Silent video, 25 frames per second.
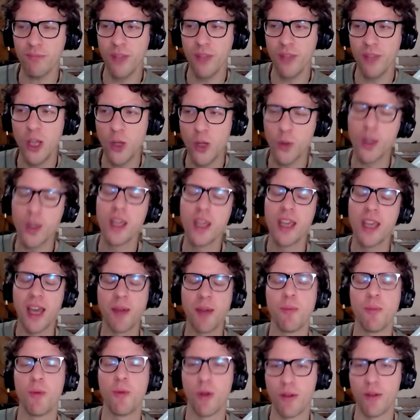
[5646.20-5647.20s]
you can get
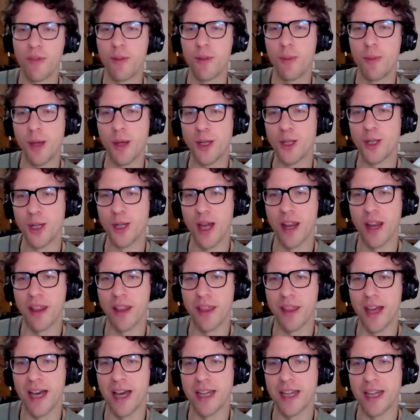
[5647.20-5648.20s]
more information out of
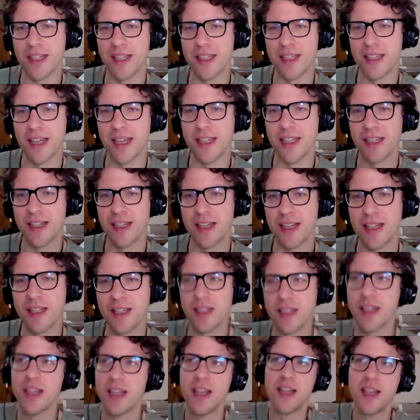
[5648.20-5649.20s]
that.
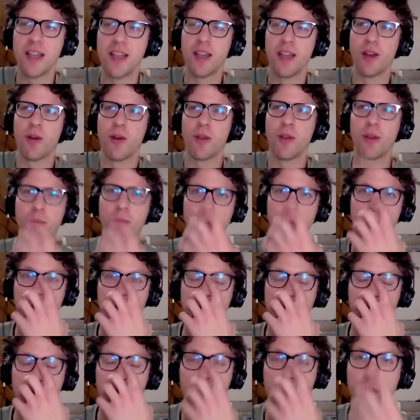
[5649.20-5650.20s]
And you know,
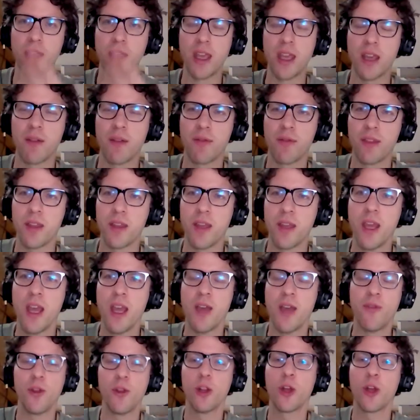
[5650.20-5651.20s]
you think
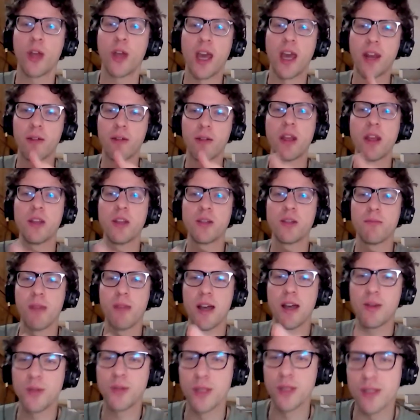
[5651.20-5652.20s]
if you look at a range of
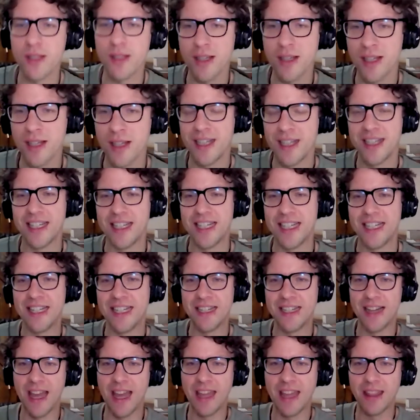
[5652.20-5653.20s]
mountains
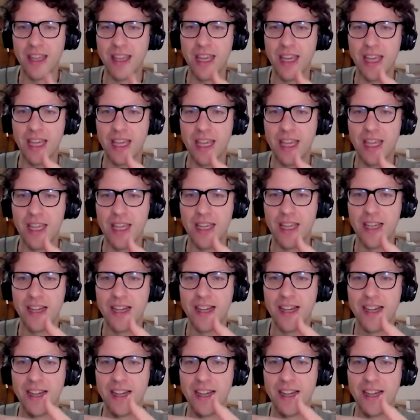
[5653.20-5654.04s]
and they're